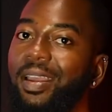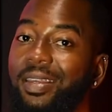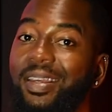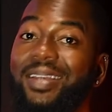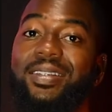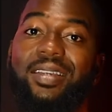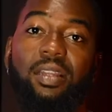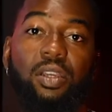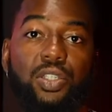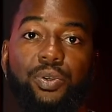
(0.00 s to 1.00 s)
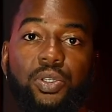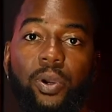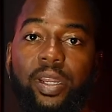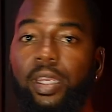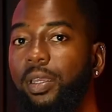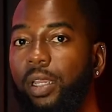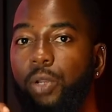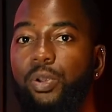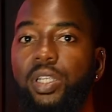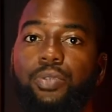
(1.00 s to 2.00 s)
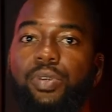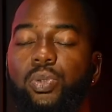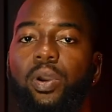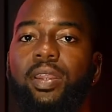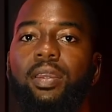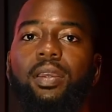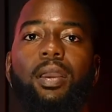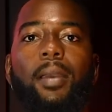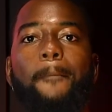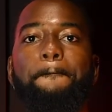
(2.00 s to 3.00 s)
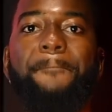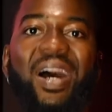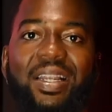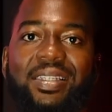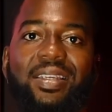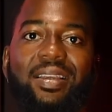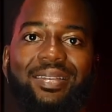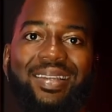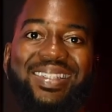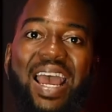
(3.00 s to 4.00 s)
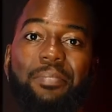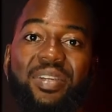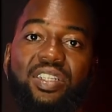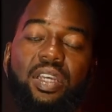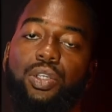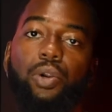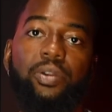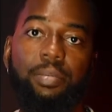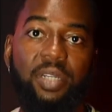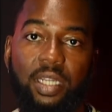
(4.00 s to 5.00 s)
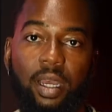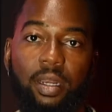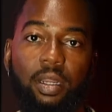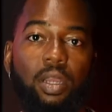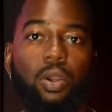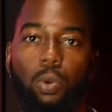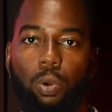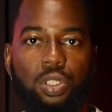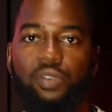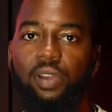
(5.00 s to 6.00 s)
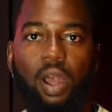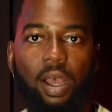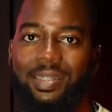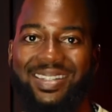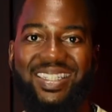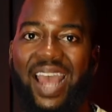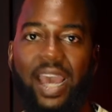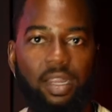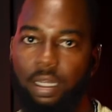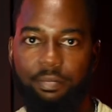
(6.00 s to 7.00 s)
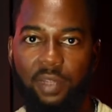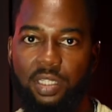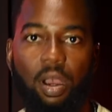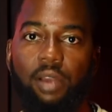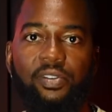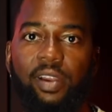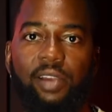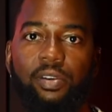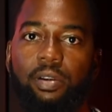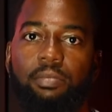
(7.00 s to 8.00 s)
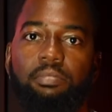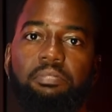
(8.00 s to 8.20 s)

yes, it looks 320, it reads 320, but the damage has already been done. Once you've lost data, it's gone forever.